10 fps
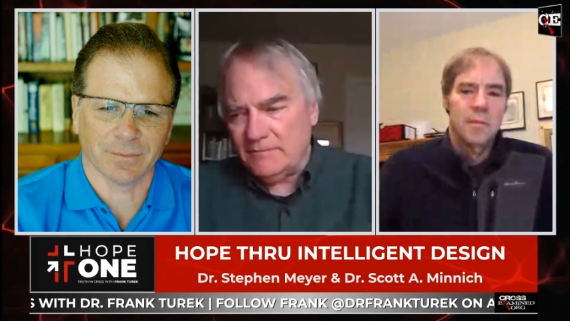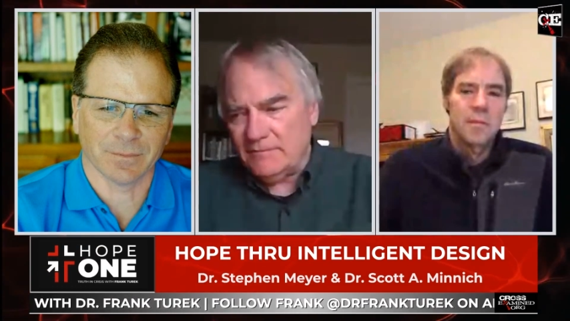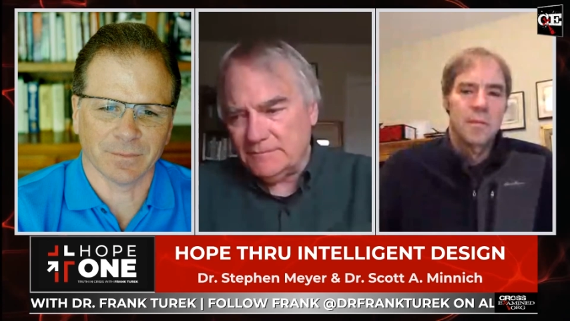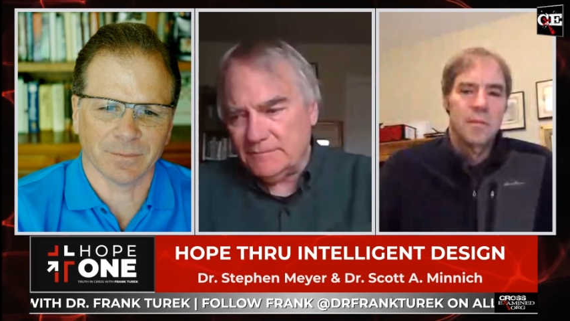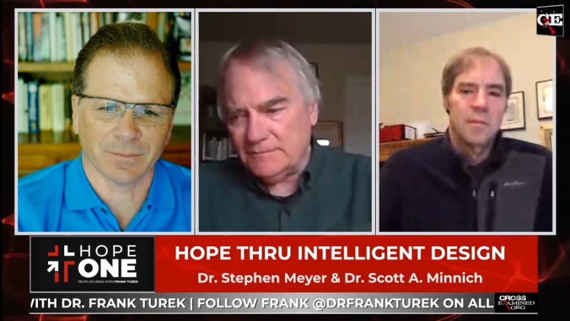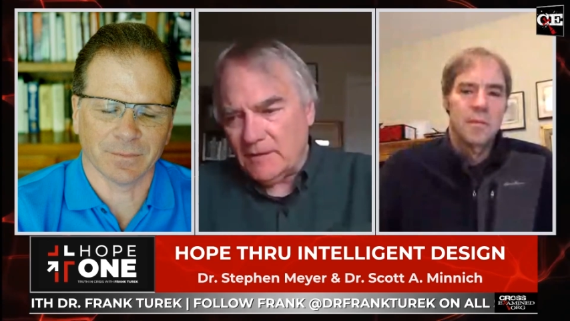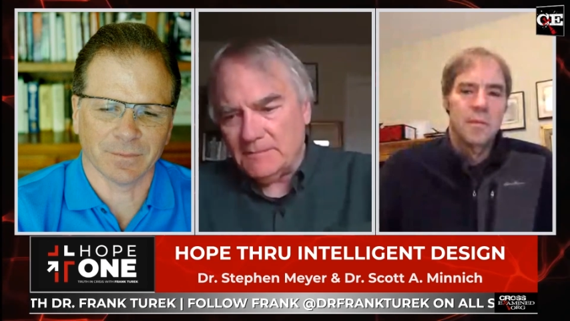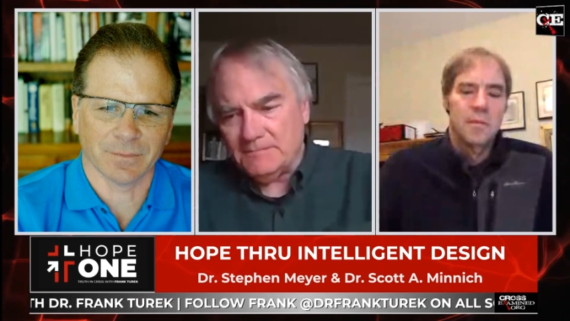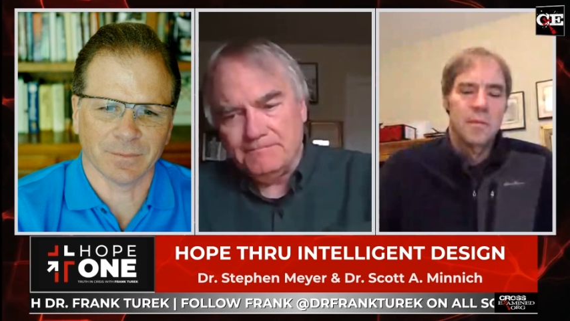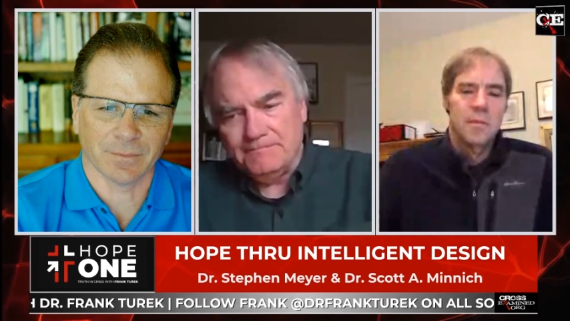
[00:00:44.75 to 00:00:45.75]

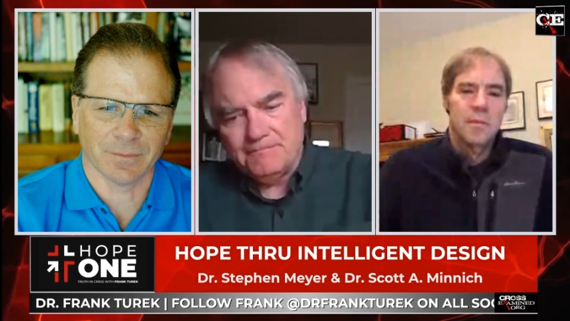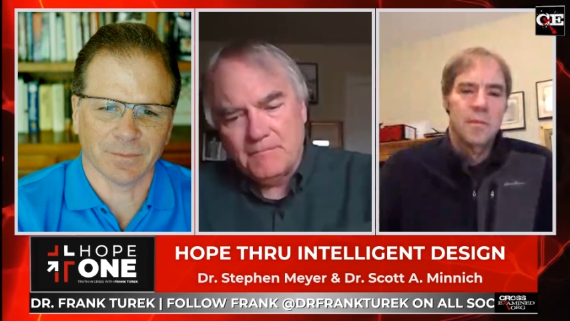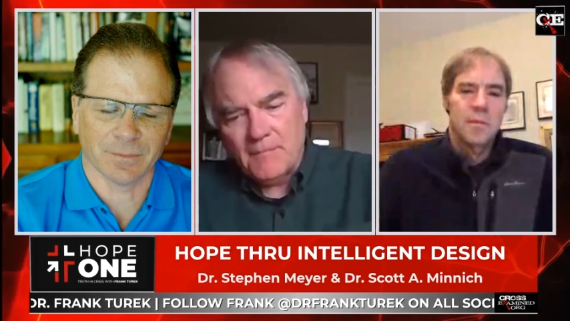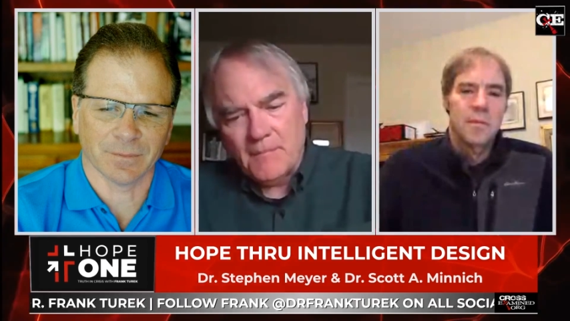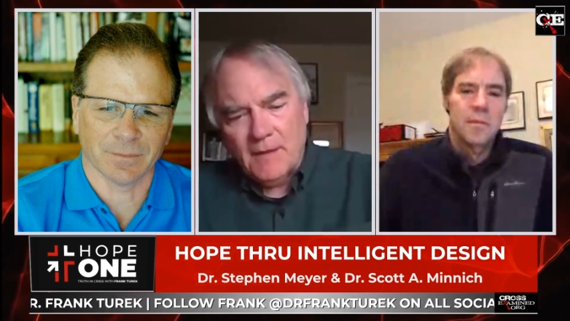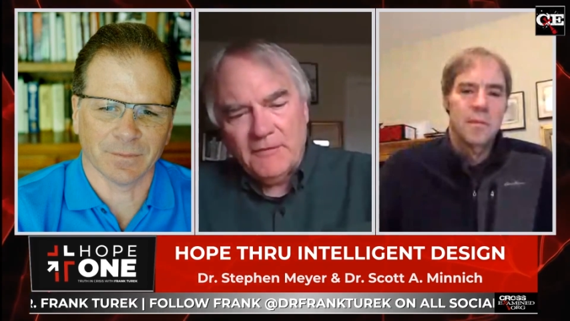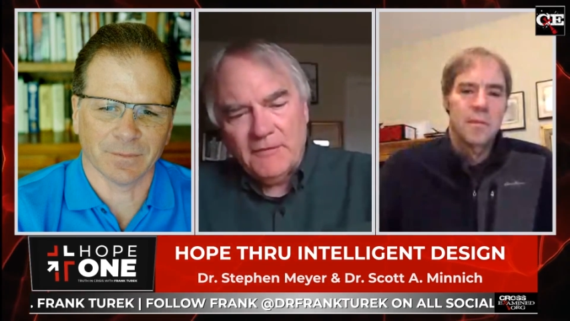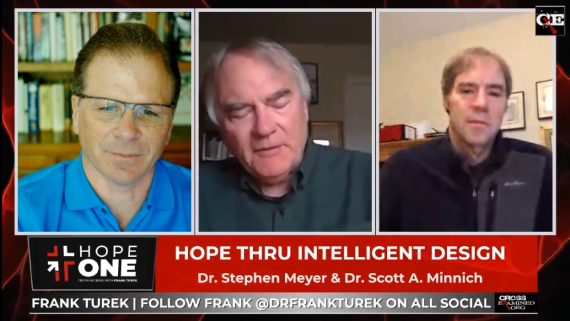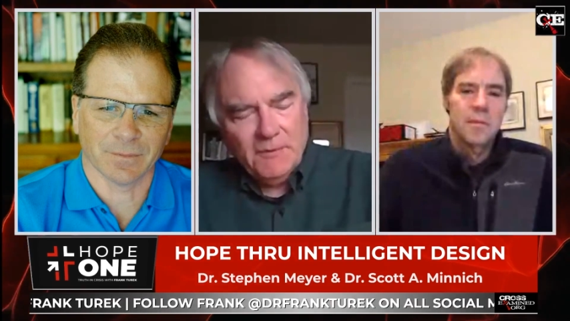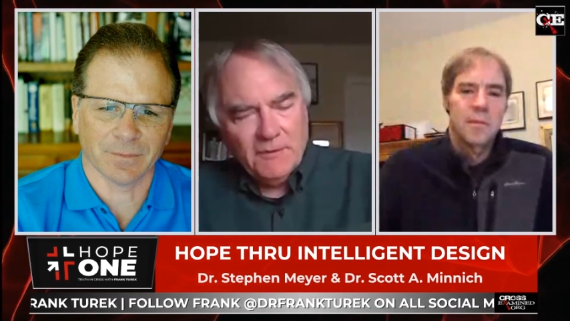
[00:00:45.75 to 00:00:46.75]
Speaker 1: simple and make
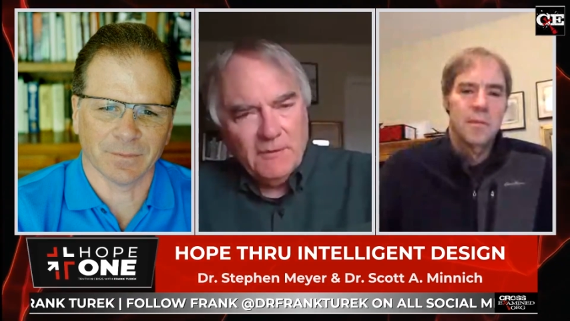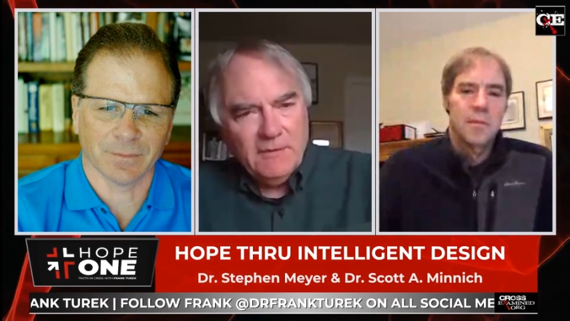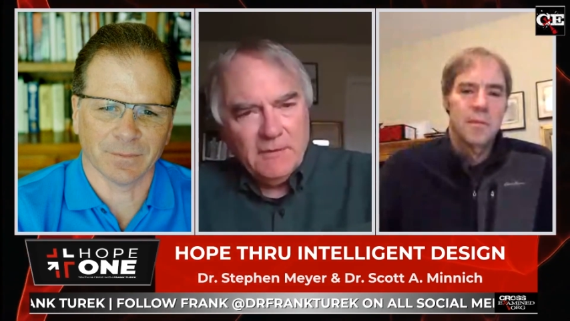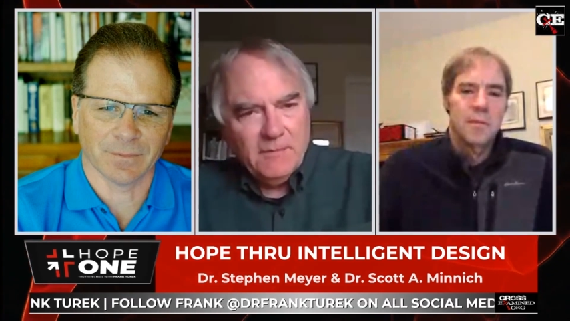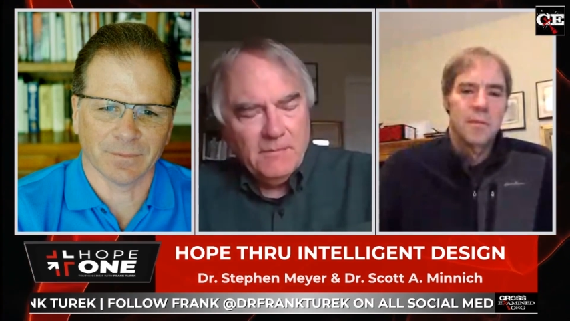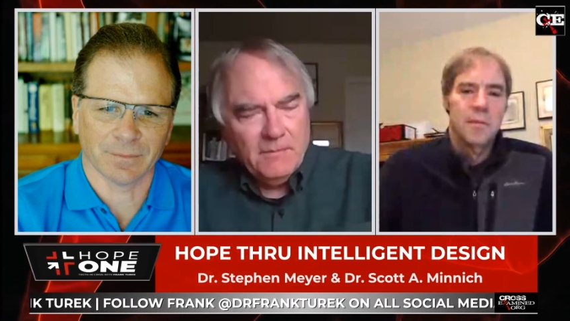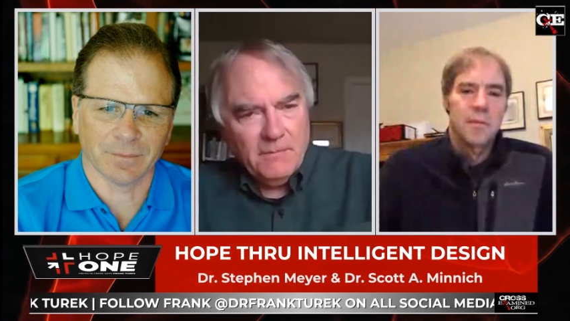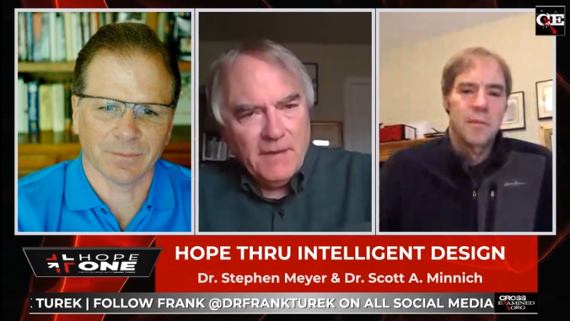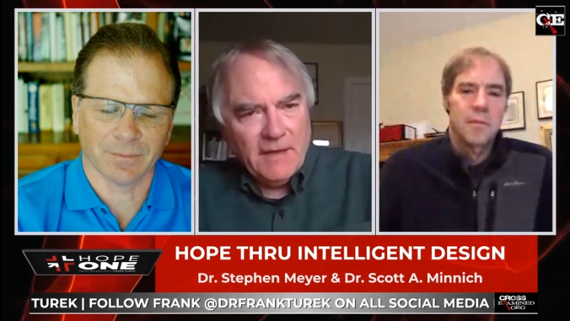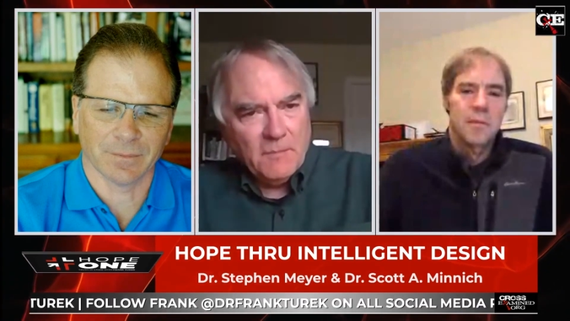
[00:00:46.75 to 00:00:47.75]
it more
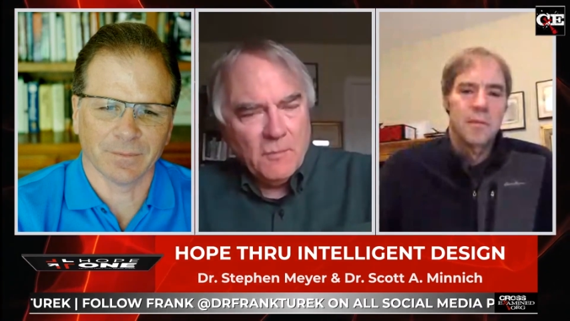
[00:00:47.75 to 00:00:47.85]
complex?